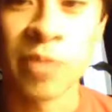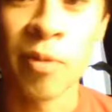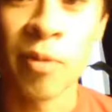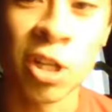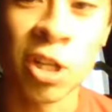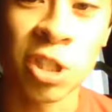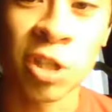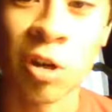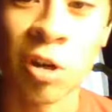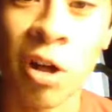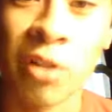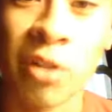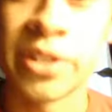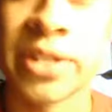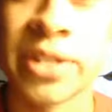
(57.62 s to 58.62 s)
Monster all
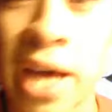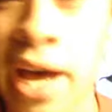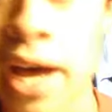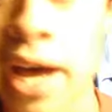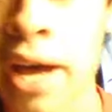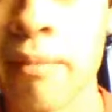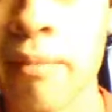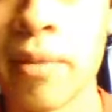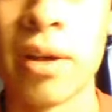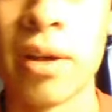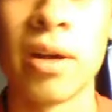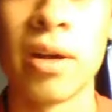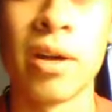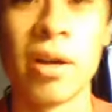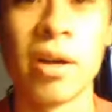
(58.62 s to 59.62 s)
the time.
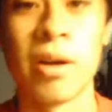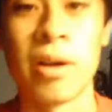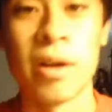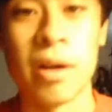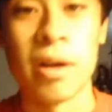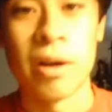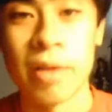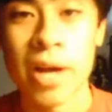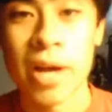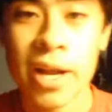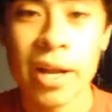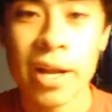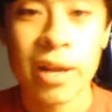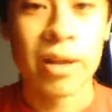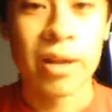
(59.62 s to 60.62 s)
Alright,
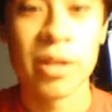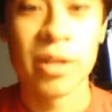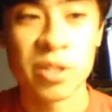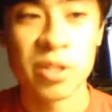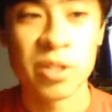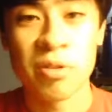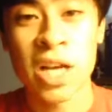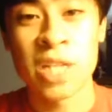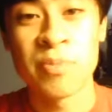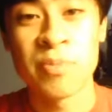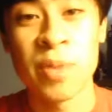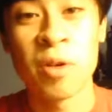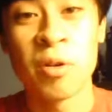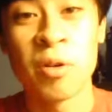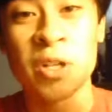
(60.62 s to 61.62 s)
so you guys
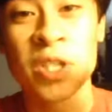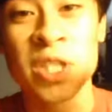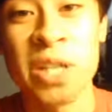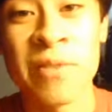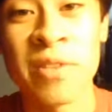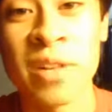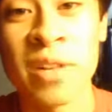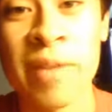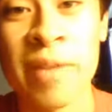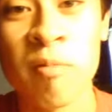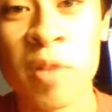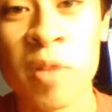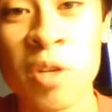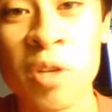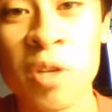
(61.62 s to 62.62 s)
better go to your 7-Eleven
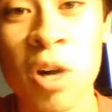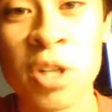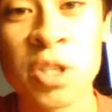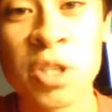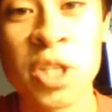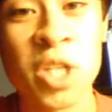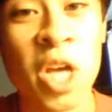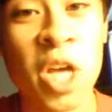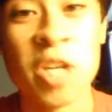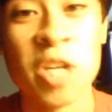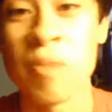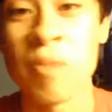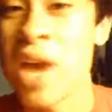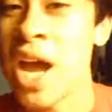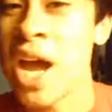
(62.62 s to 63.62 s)
when you watch this, your
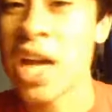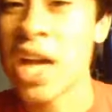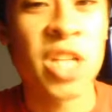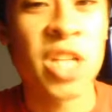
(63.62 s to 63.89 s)
Max,